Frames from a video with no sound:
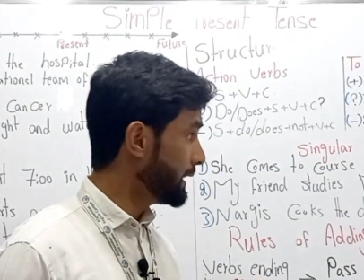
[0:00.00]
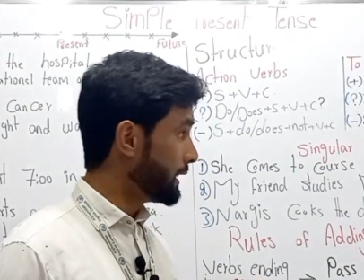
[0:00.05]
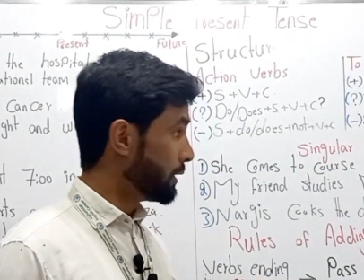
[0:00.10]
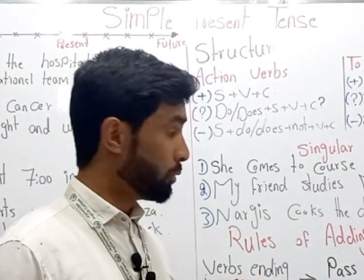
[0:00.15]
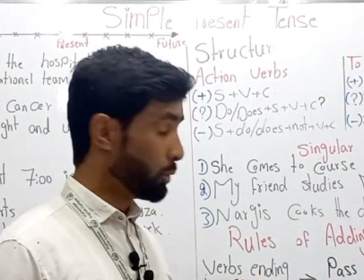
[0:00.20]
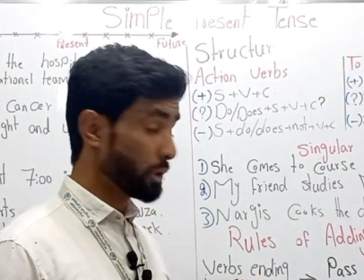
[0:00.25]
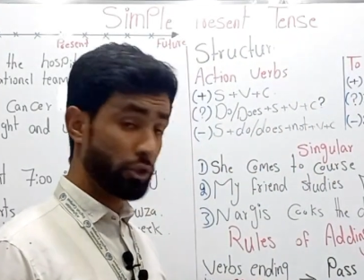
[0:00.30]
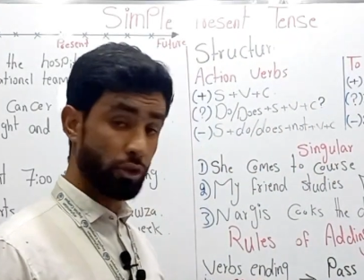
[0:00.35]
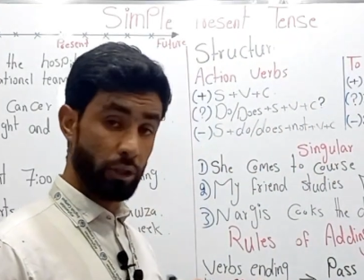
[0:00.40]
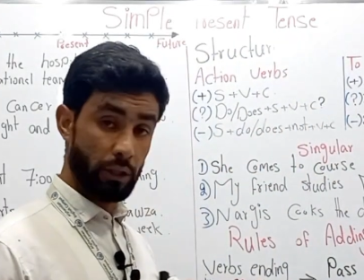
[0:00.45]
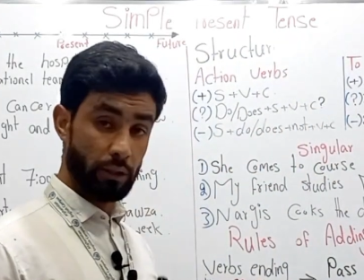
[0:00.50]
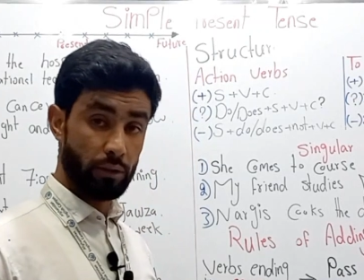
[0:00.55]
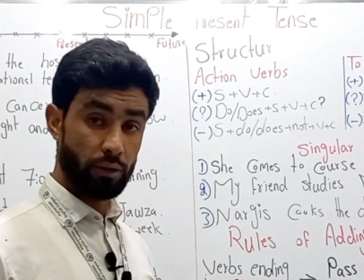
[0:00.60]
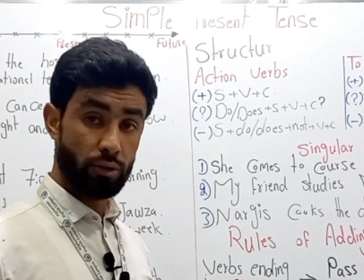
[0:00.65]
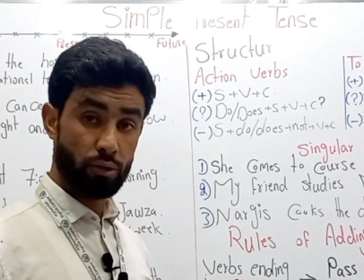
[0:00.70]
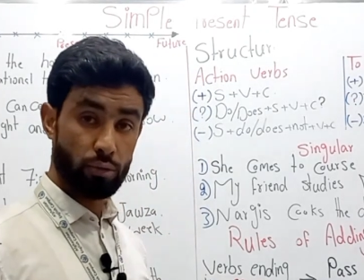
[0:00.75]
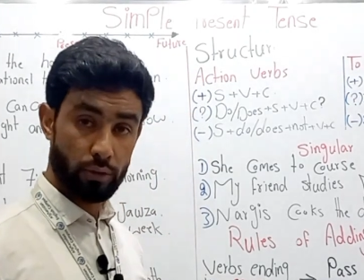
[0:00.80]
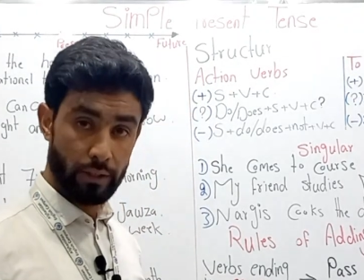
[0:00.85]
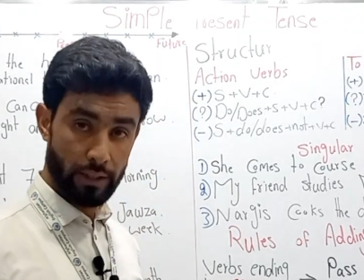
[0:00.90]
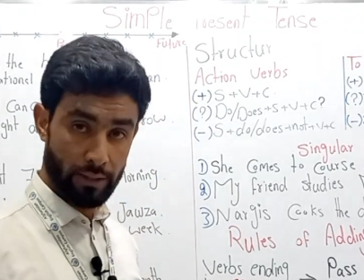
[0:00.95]
Wish you
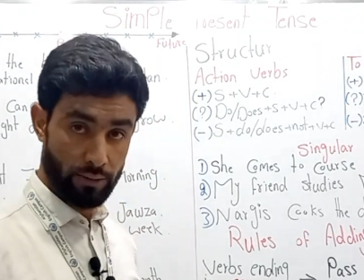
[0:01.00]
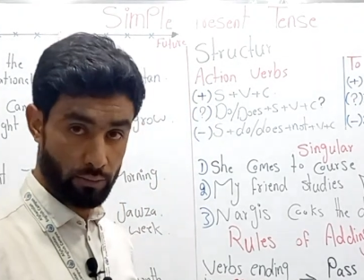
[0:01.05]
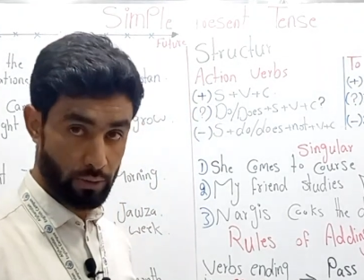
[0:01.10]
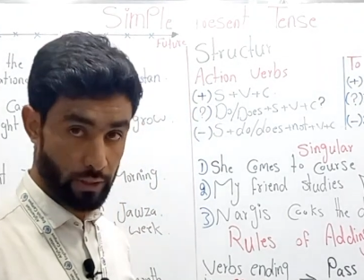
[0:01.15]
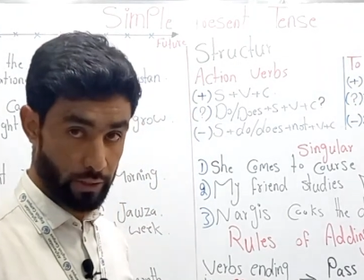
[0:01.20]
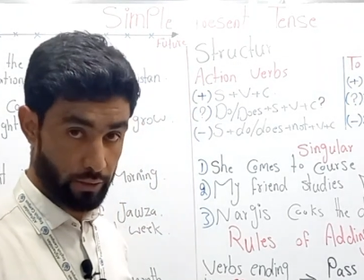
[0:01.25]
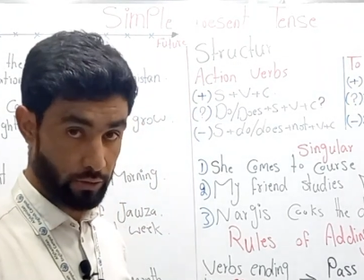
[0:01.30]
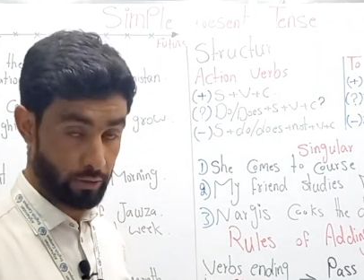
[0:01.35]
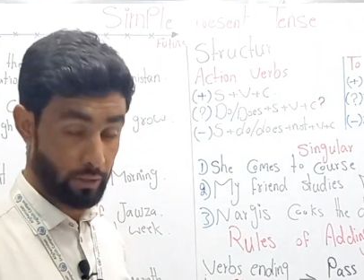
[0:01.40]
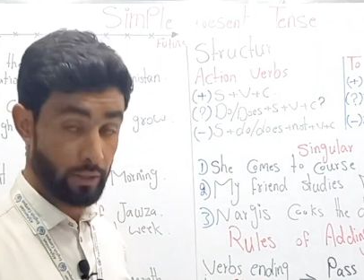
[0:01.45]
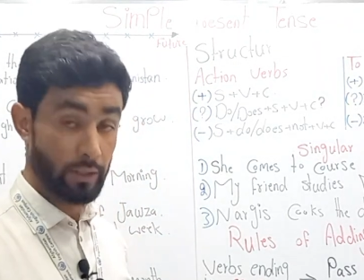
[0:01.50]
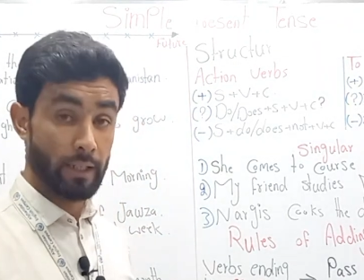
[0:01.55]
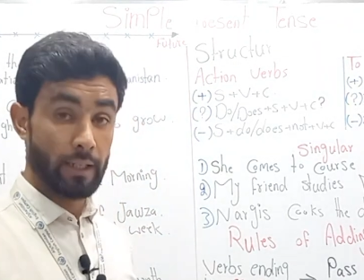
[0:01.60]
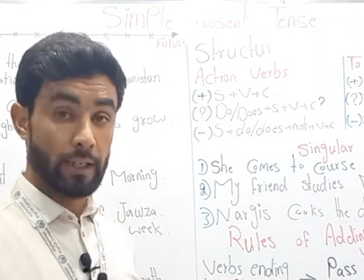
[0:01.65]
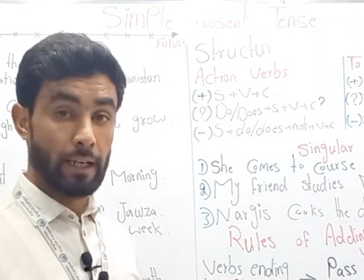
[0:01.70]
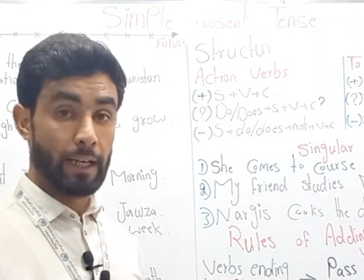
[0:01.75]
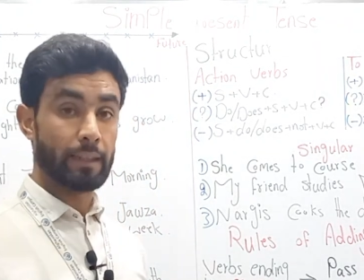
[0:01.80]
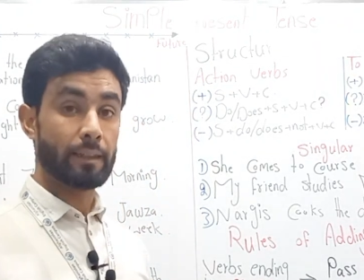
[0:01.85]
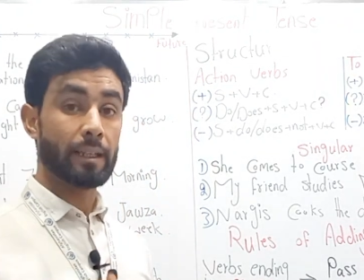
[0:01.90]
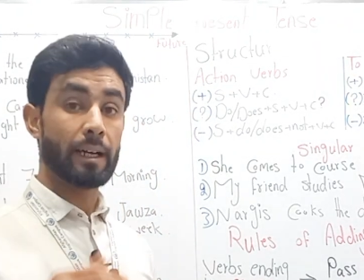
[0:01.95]
understood the structure,
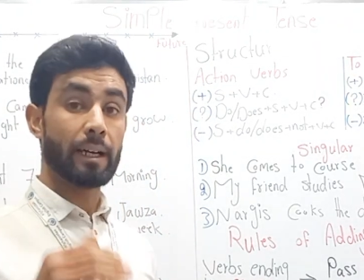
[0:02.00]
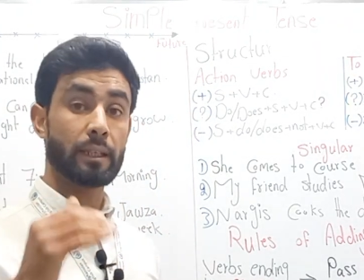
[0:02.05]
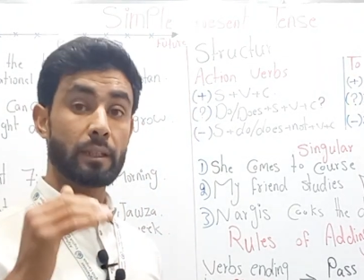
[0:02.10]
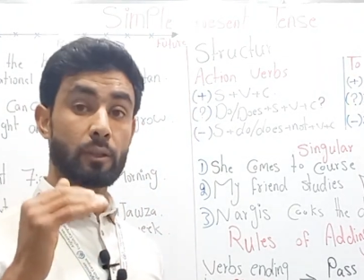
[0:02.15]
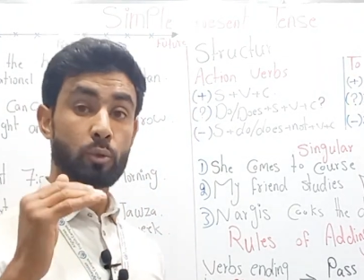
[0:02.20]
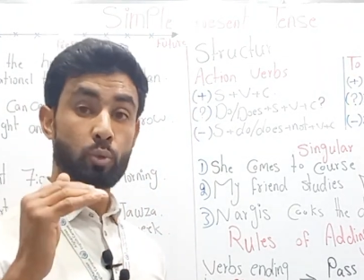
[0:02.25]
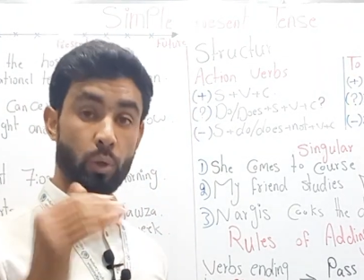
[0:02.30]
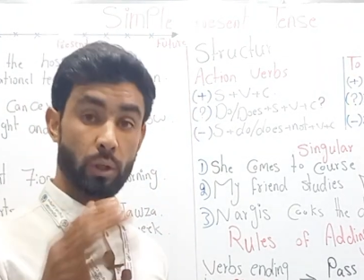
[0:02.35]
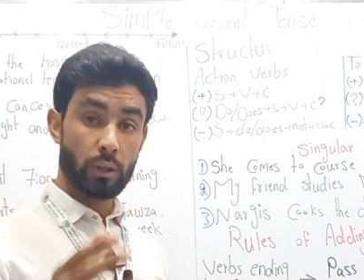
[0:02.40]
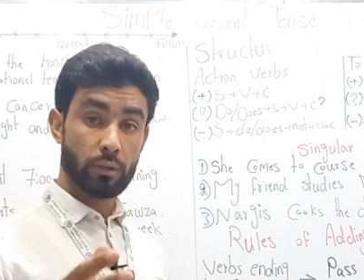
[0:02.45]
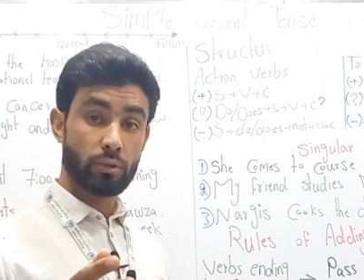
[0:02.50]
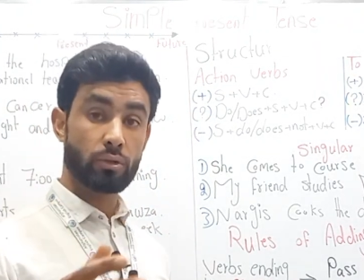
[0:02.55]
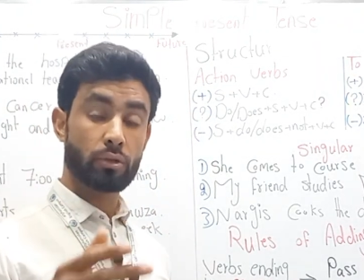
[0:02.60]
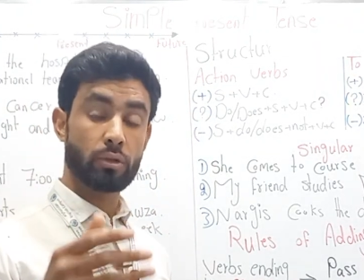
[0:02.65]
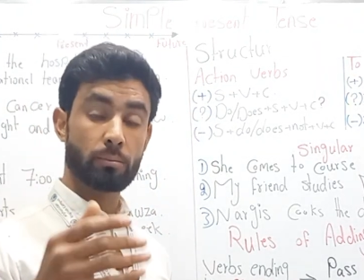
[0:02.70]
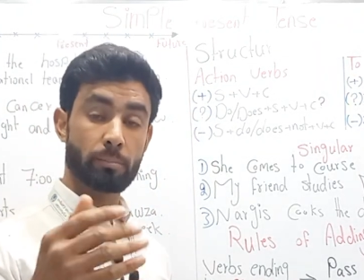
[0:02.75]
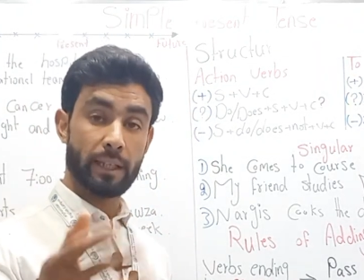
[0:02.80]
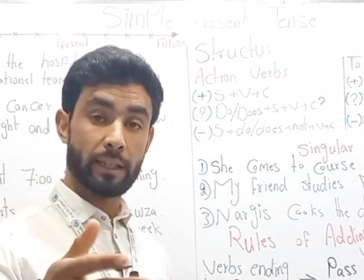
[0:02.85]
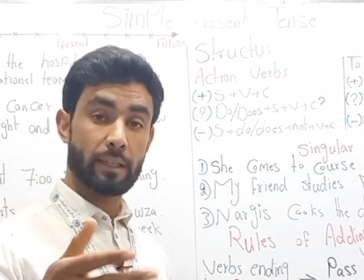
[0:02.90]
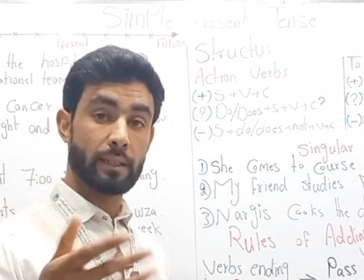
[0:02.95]
and I want you to
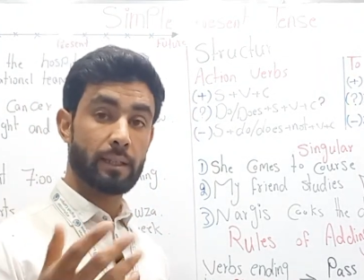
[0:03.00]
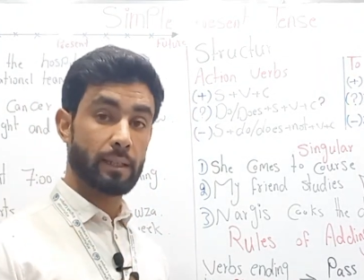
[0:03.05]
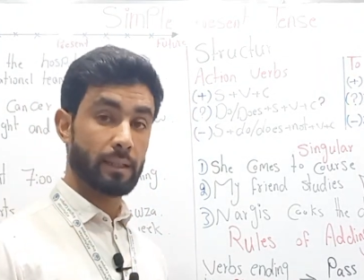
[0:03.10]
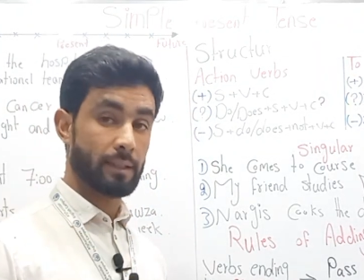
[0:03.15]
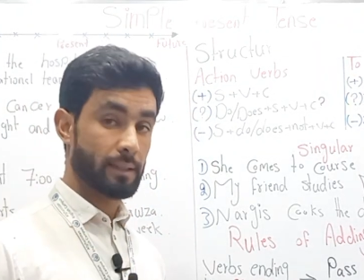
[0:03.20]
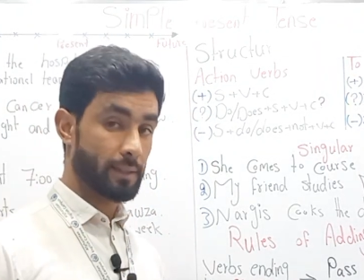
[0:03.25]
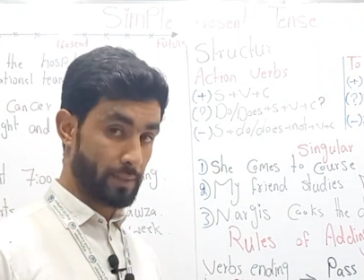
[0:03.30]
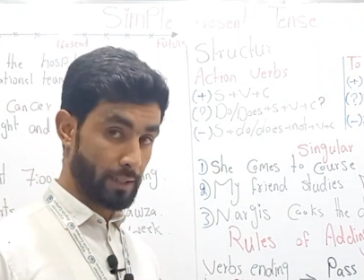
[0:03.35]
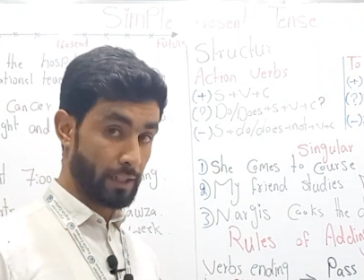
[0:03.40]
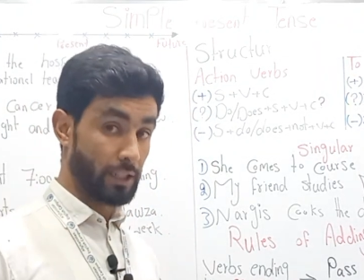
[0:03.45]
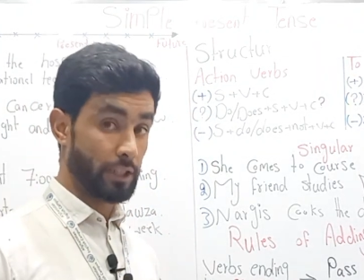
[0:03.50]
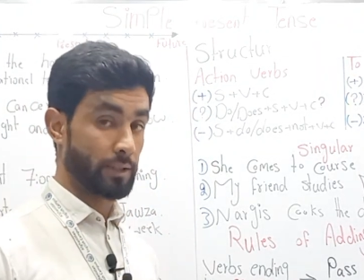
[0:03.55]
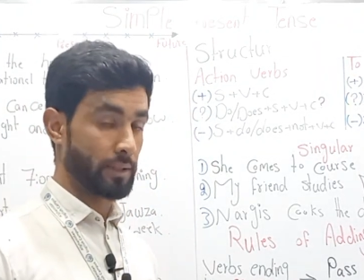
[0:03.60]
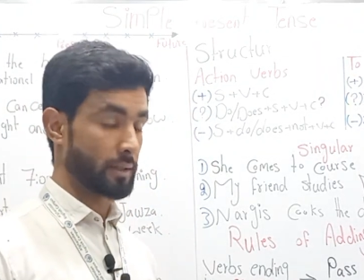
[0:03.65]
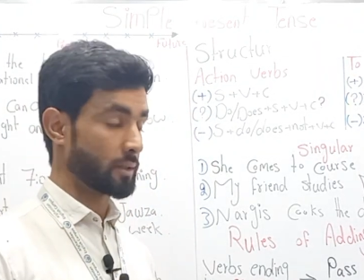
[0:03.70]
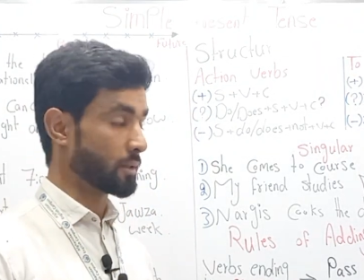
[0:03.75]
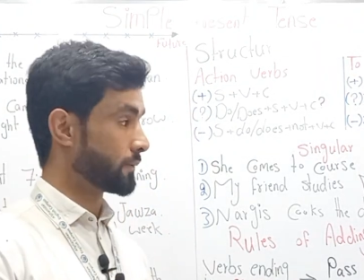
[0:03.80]
make sentences.